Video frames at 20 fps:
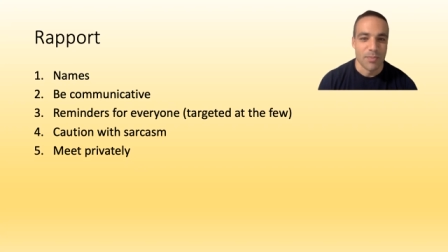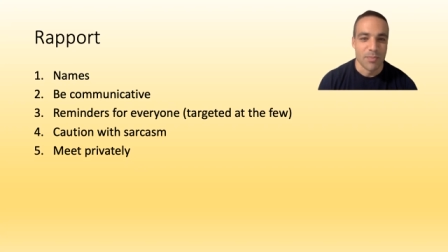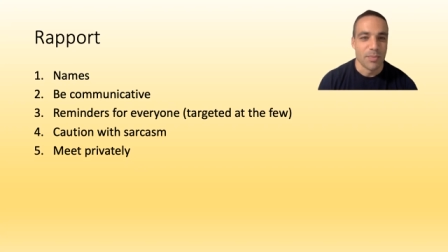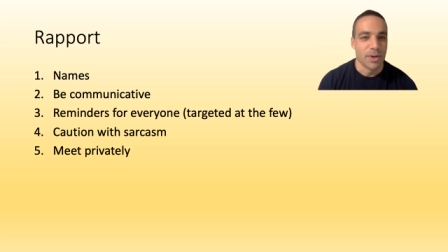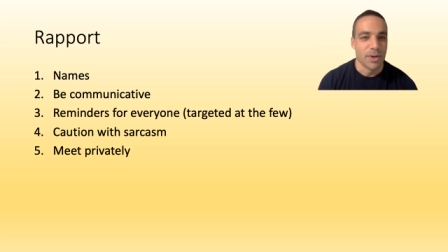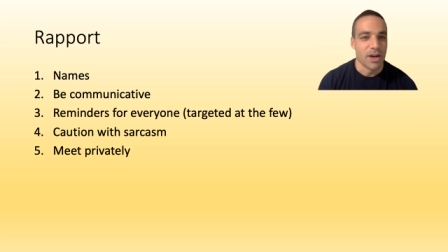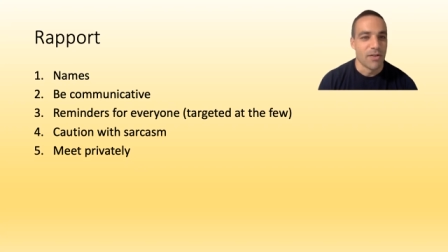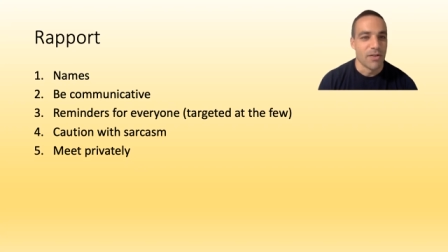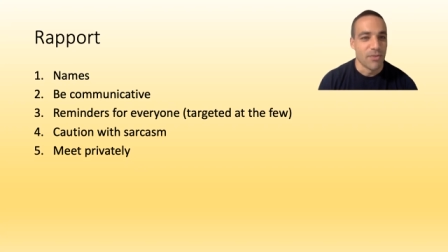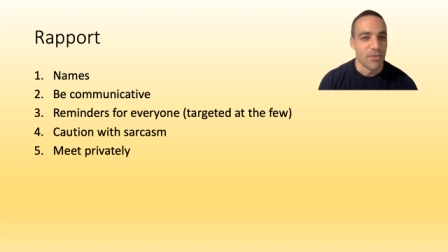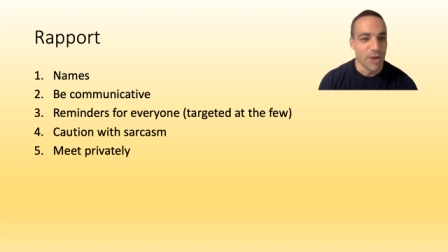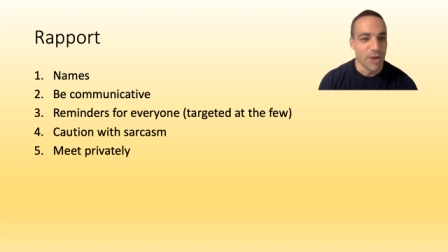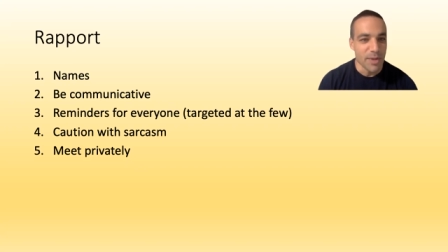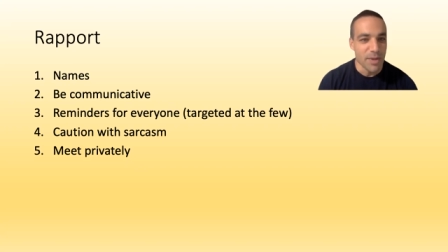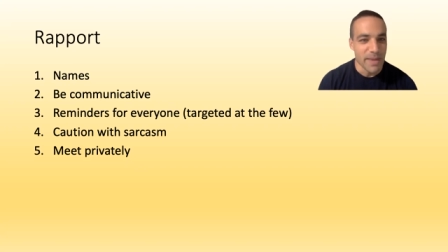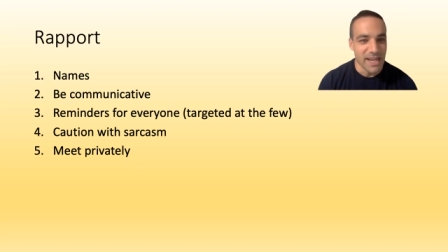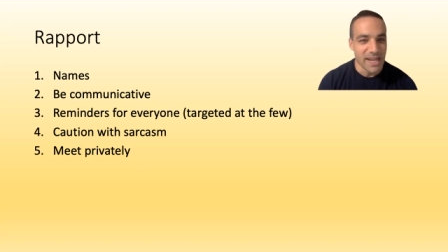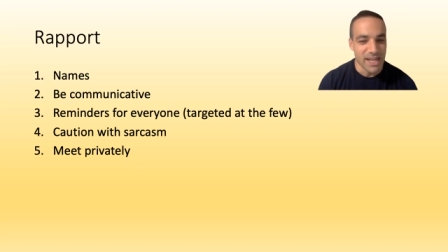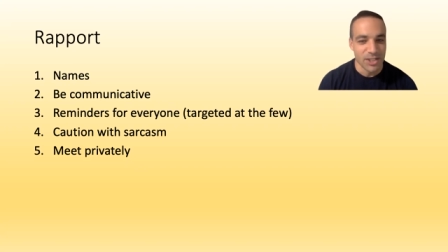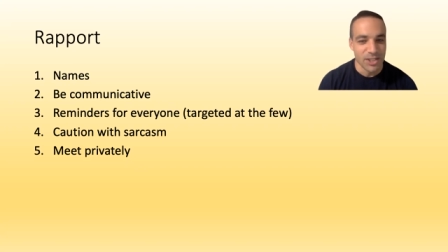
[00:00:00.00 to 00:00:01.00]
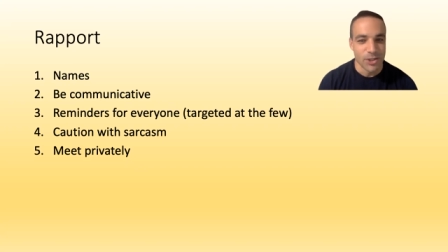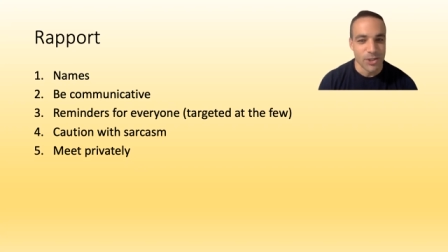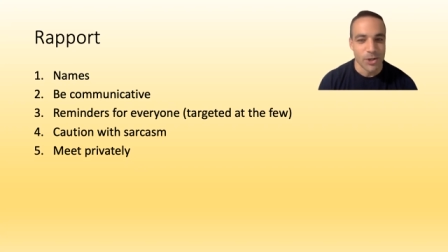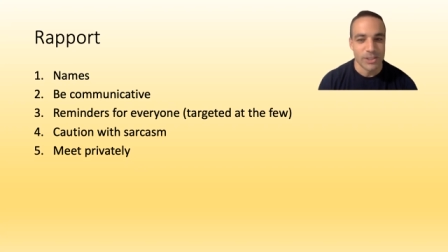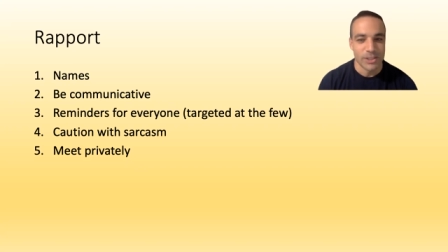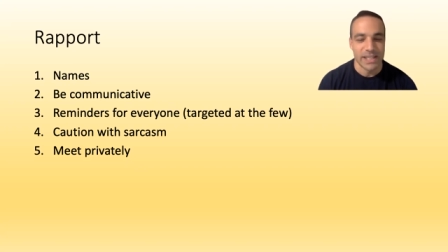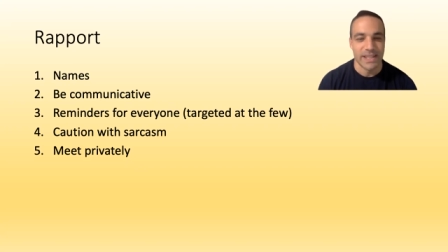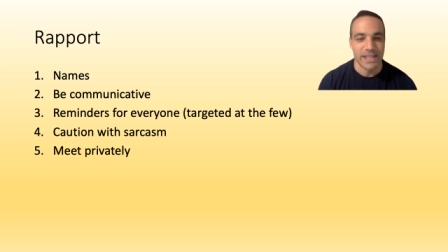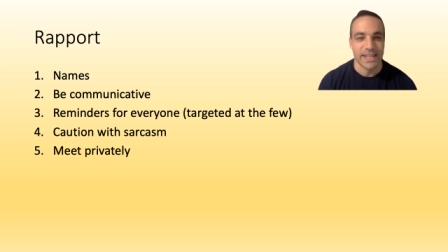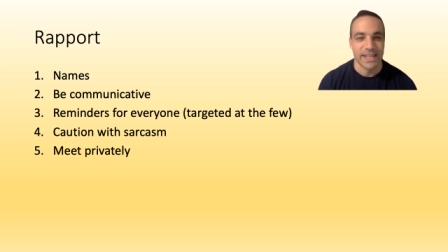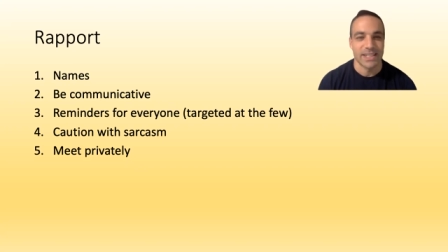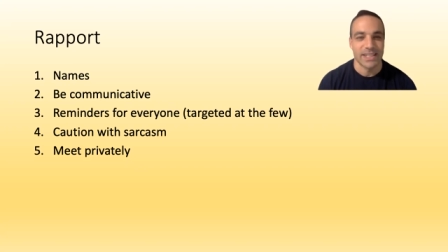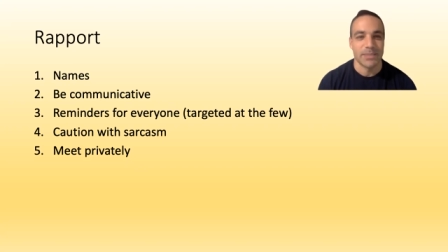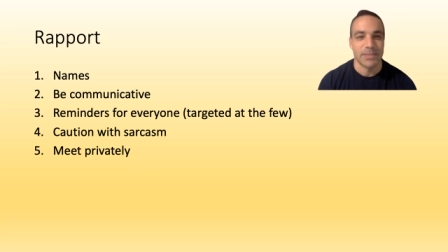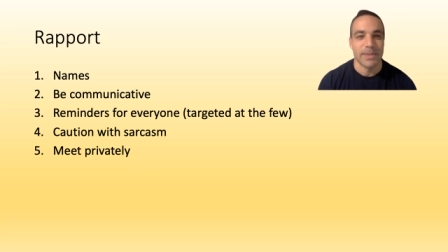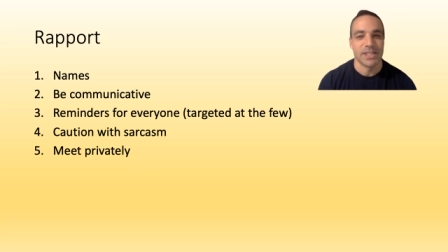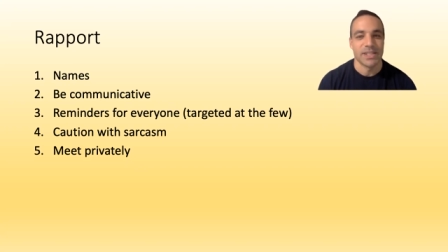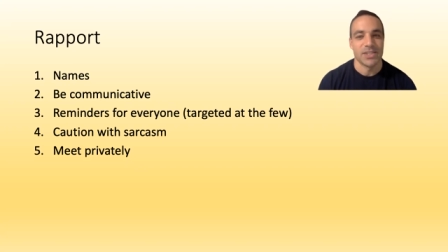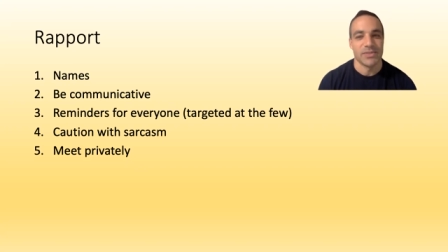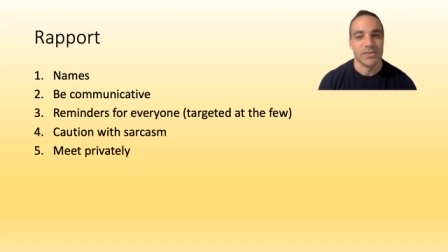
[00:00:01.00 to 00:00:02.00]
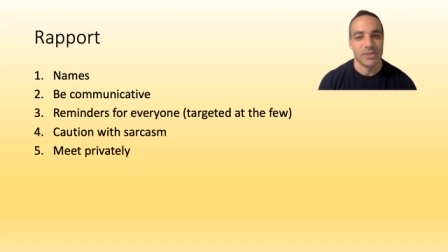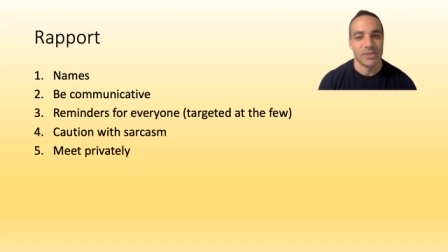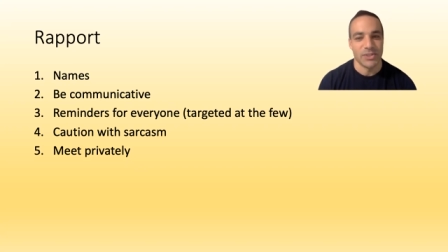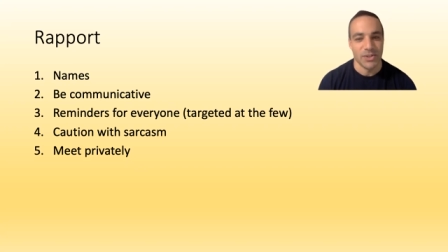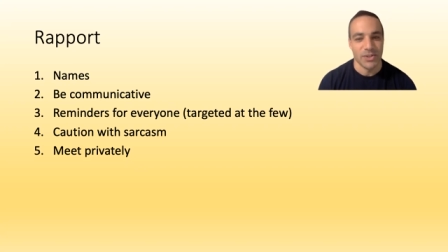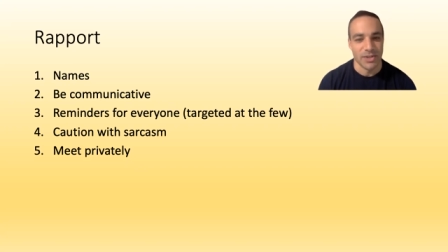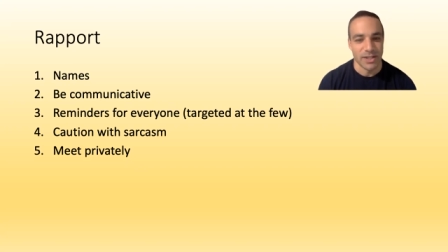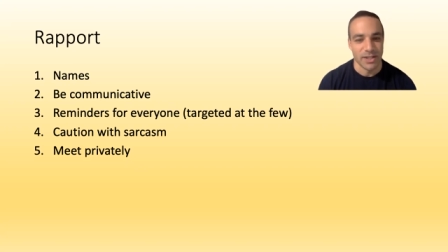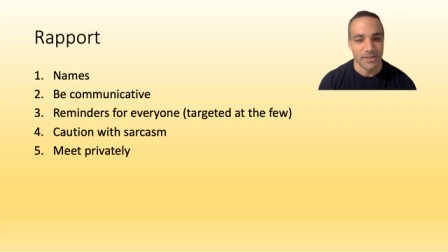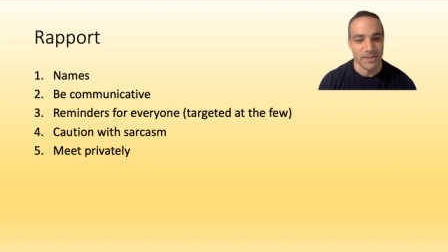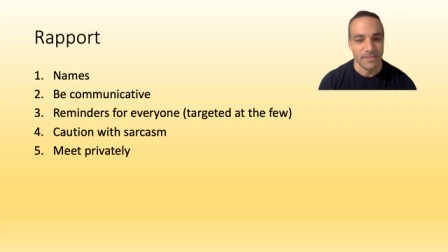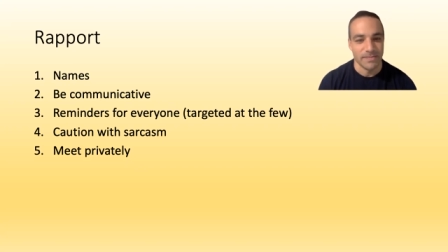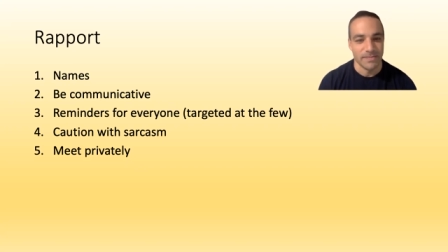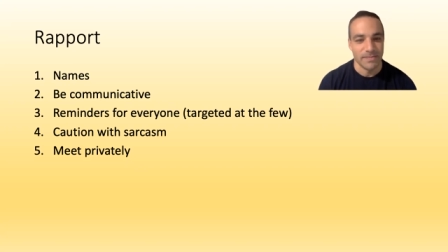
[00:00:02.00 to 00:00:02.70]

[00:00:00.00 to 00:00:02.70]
but avoid making jokes at the expense of a student.